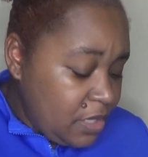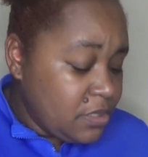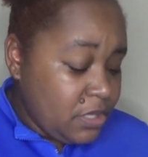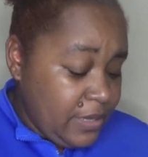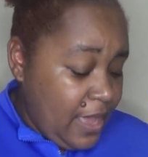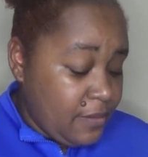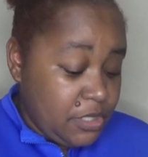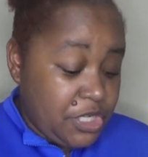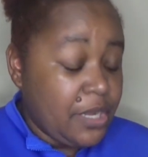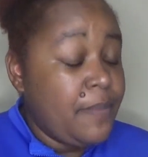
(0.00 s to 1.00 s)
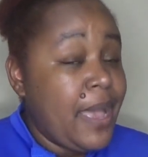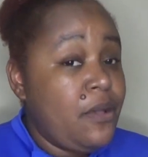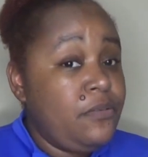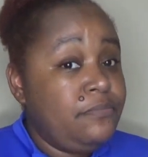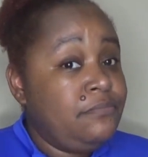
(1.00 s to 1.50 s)
So yeah, check them
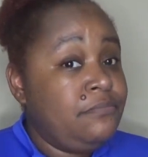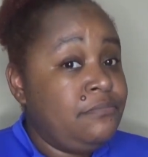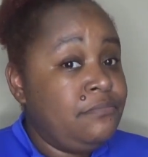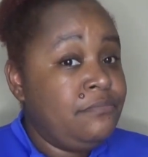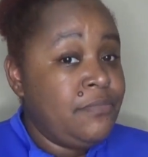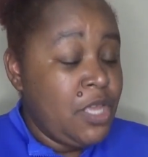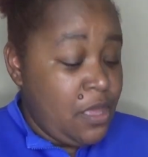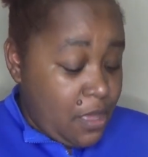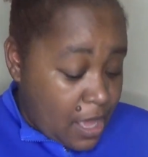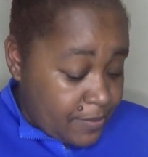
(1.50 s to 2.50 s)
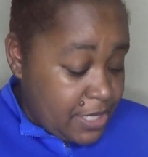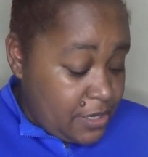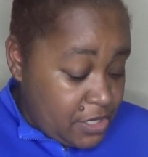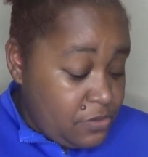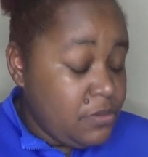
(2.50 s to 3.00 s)
out. I'm
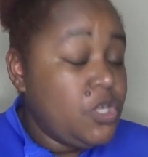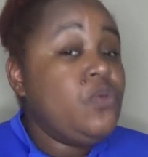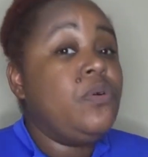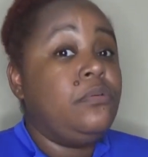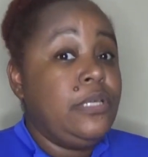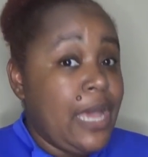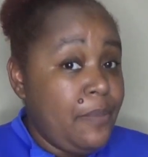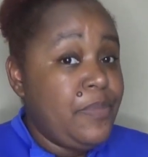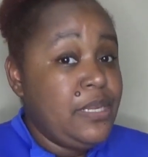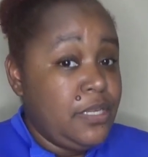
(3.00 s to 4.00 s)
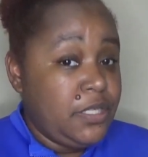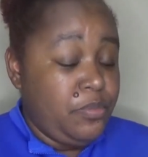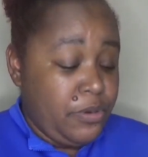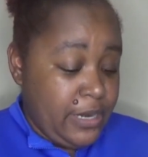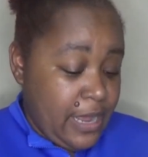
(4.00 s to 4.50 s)
telling you, you will not be
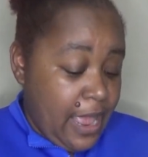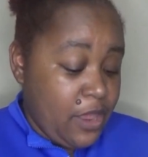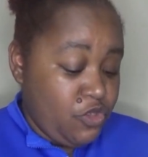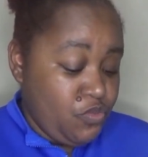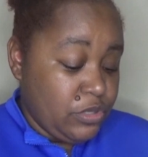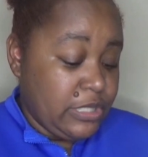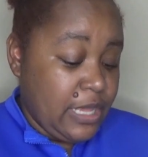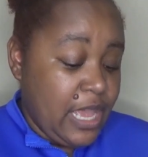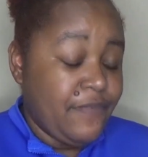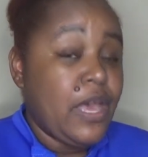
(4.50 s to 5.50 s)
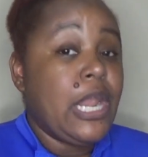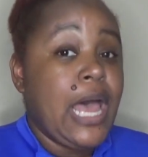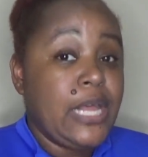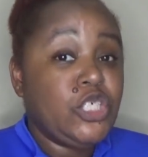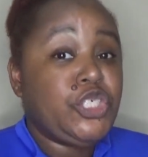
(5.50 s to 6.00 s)
disappointed and you will save a
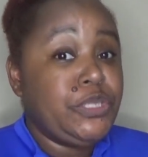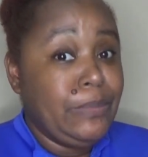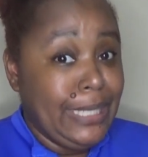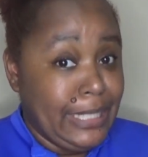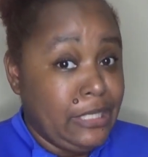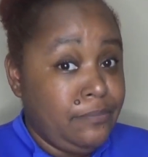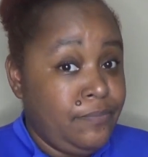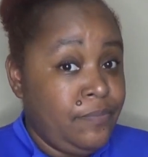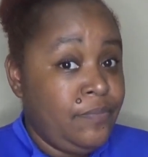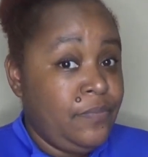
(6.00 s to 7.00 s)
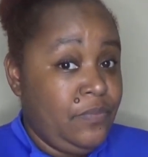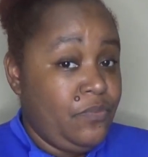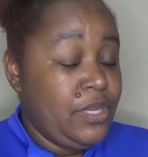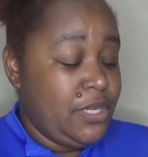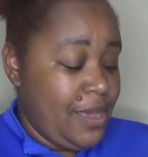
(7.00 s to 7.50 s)
lot of money
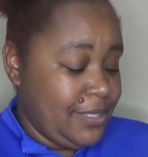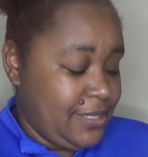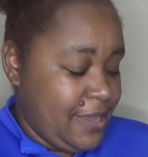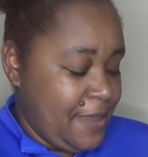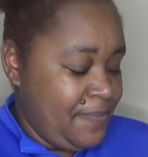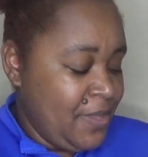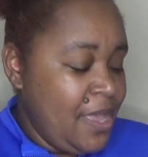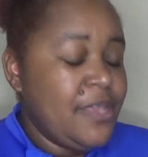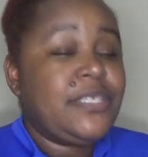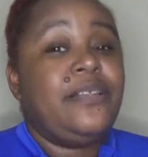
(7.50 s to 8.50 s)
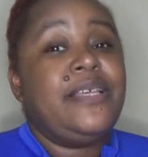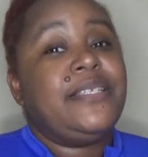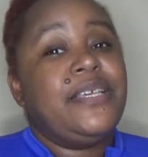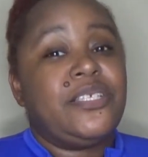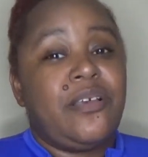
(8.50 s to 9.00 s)
with Dossier. So let's
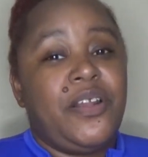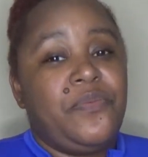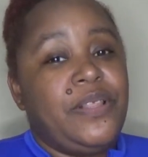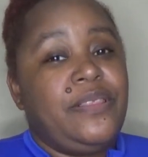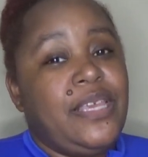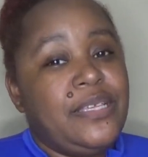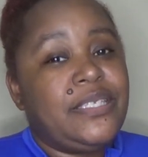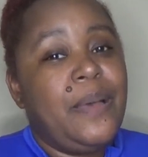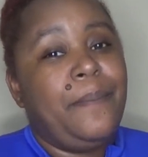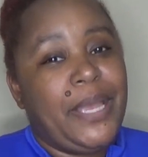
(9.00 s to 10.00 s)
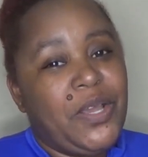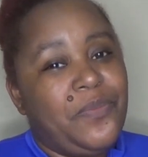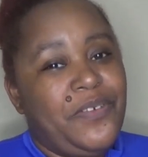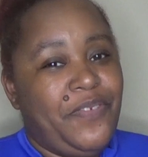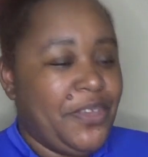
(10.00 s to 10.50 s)
get started with this makeup
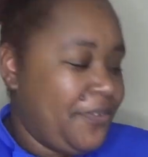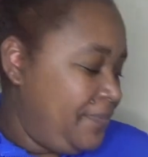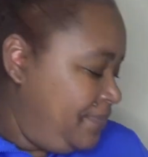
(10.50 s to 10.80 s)
review.